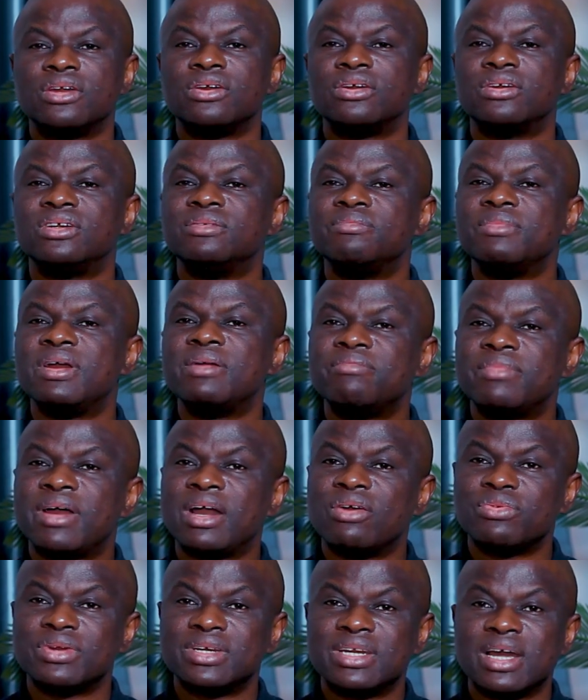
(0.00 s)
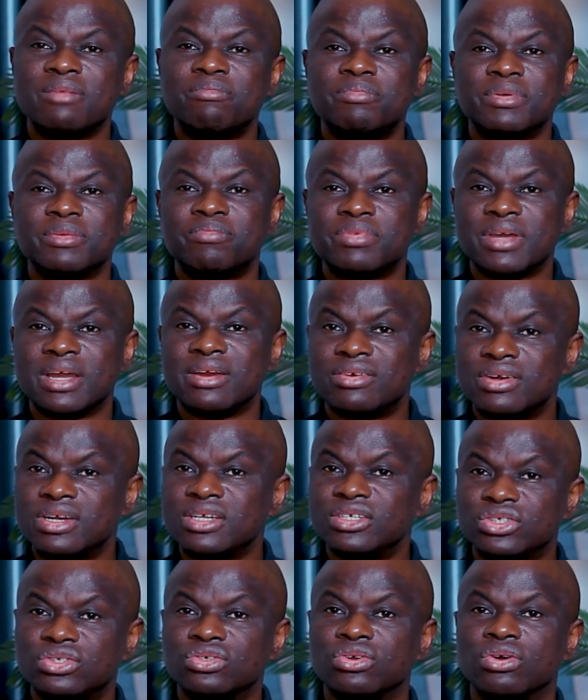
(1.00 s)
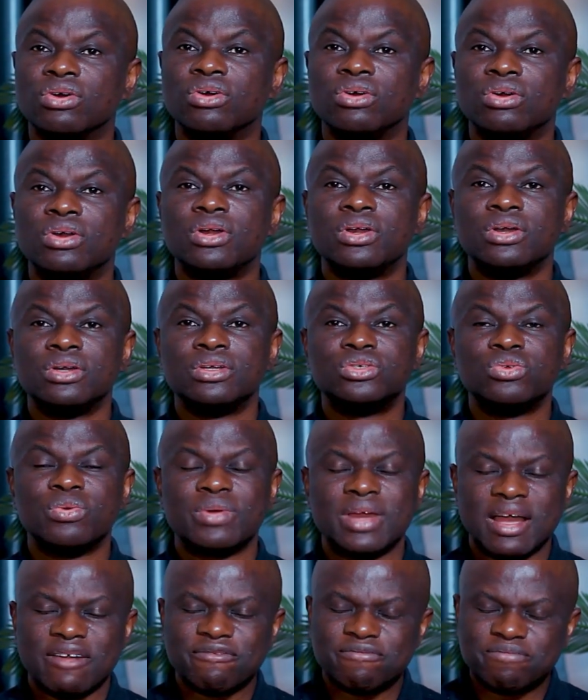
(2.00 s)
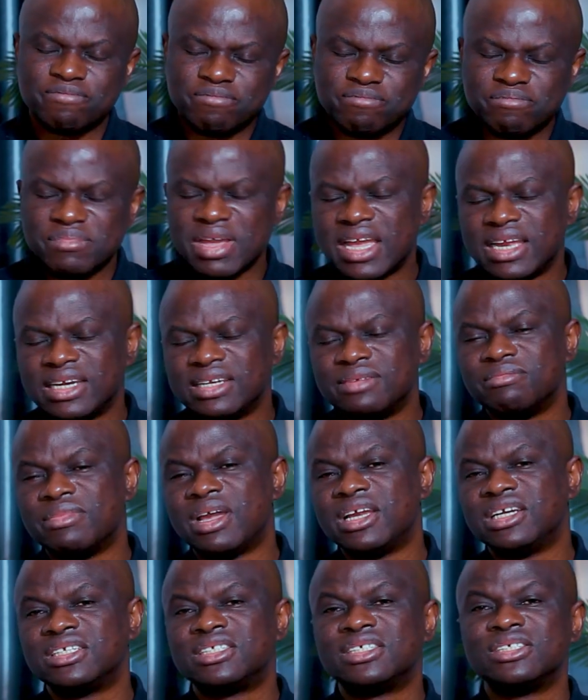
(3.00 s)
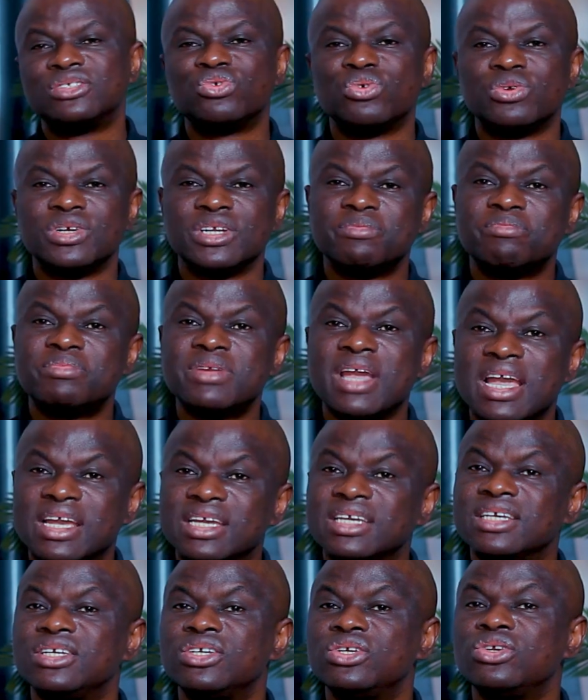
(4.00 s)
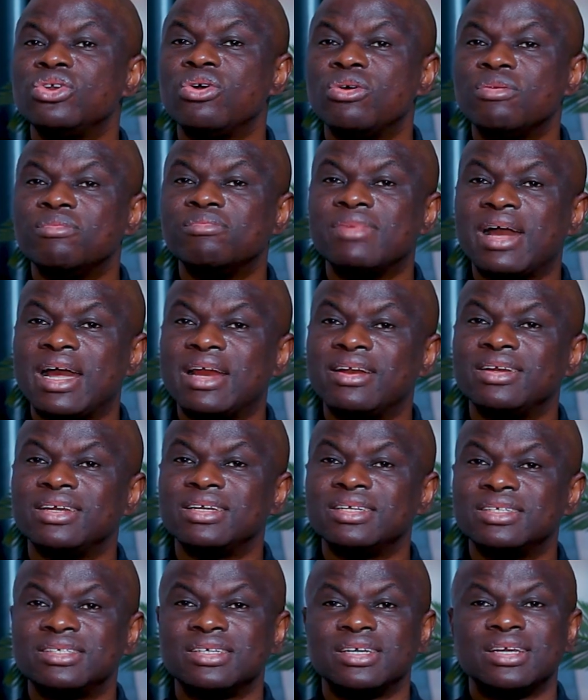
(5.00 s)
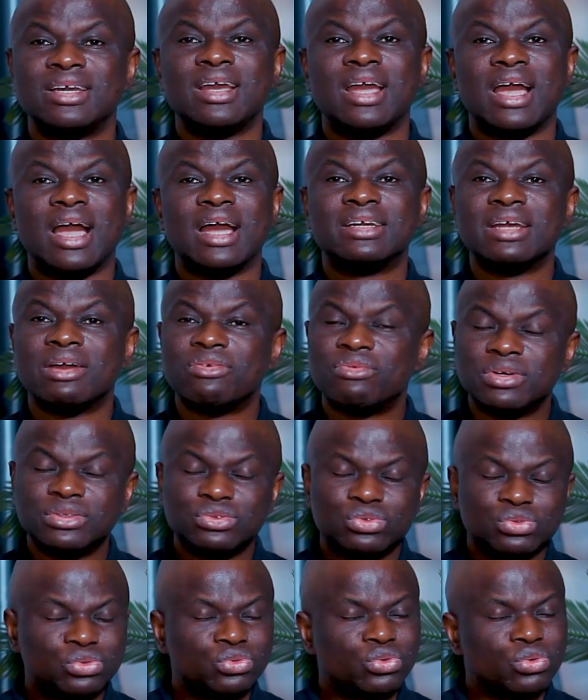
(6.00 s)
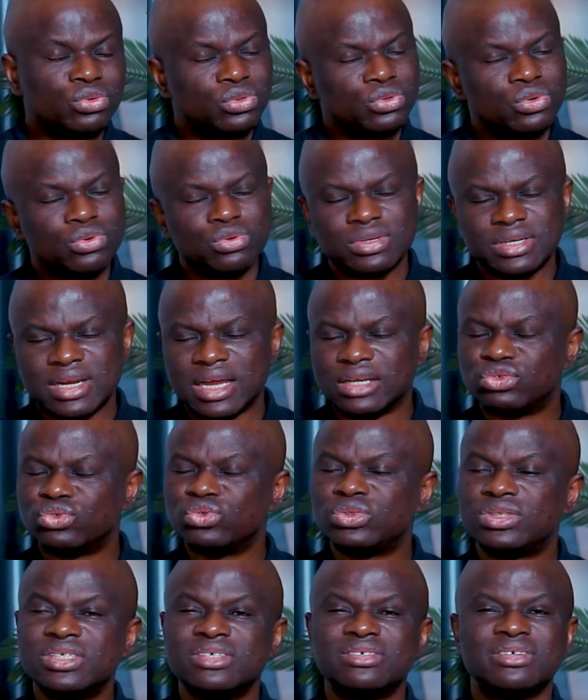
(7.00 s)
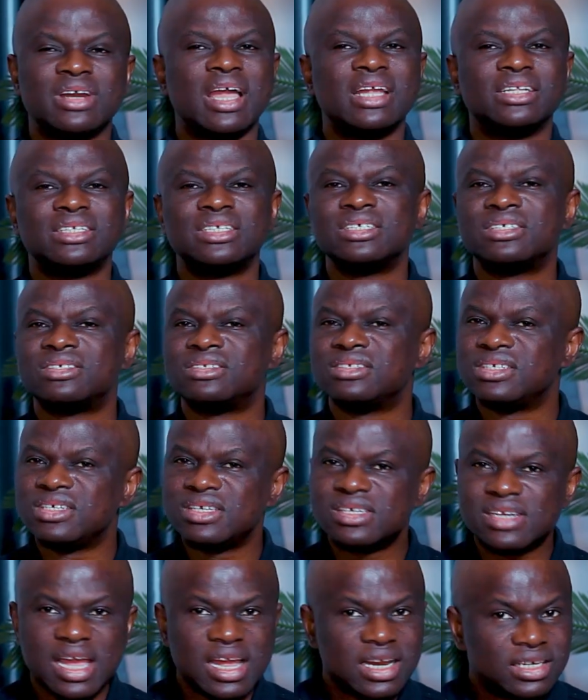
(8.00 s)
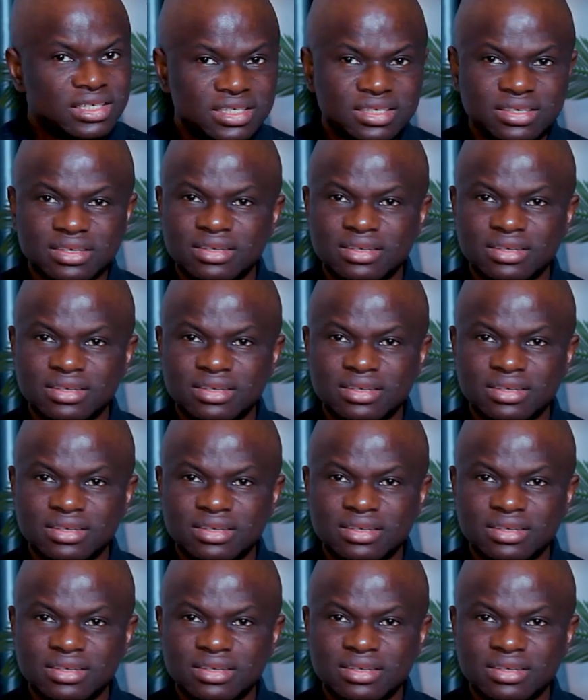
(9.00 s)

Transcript: Remember, without preparation, you will have many, many things to repair in your marriage. And I want you to know that choosing right is needed.